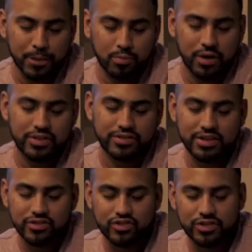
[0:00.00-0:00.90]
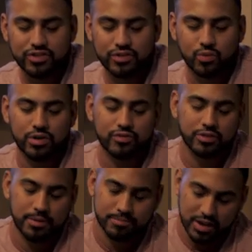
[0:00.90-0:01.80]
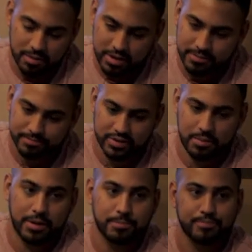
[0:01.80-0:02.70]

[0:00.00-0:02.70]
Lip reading: We pray these things in Jesus' wonderful name. Amen. Amen.